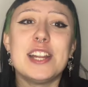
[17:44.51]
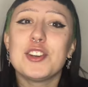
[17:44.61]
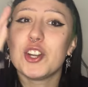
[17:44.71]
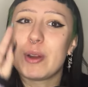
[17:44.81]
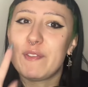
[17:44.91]

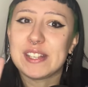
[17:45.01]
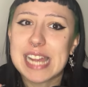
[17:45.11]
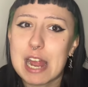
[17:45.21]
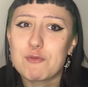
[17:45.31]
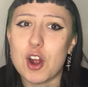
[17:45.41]
don't know if it's
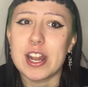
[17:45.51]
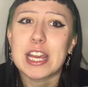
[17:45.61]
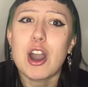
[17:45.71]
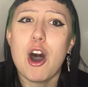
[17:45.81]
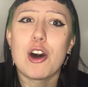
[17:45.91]

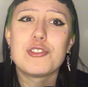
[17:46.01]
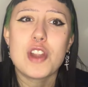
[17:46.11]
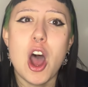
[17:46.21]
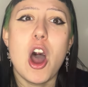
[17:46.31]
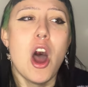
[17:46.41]
ironic or
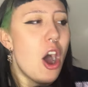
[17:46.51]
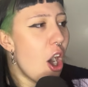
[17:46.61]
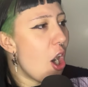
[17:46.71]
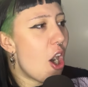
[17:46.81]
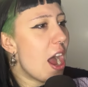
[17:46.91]
not,
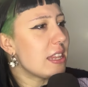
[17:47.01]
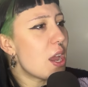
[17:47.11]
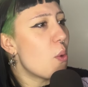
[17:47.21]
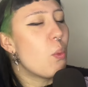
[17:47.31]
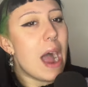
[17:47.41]
or
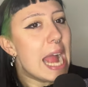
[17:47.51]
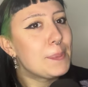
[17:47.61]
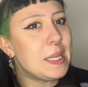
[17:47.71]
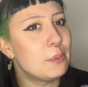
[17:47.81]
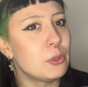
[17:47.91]
why
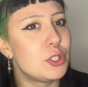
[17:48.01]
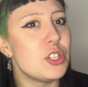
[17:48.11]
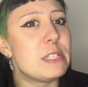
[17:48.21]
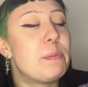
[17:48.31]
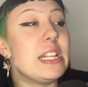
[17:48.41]
people do
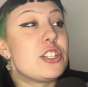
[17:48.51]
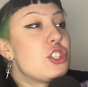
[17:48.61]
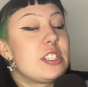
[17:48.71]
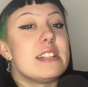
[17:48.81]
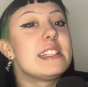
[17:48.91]
this, but it's
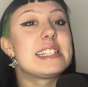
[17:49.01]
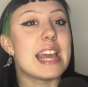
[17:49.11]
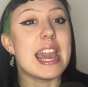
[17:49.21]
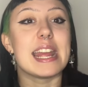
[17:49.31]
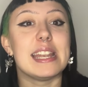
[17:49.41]
just
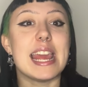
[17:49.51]
insane.